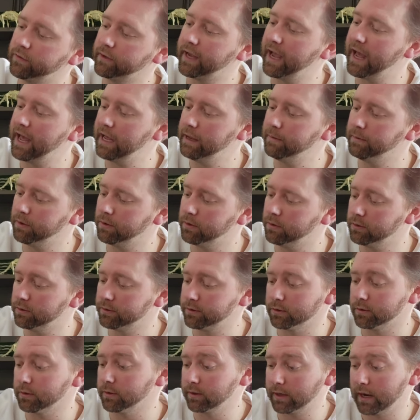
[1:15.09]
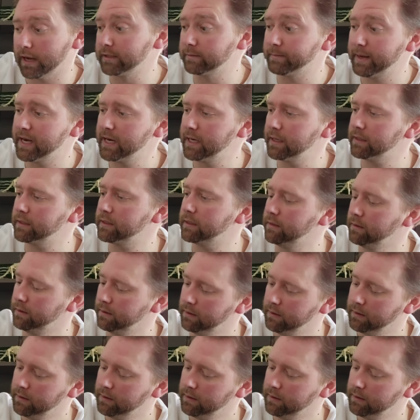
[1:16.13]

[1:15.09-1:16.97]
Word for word: cables or cosmetics.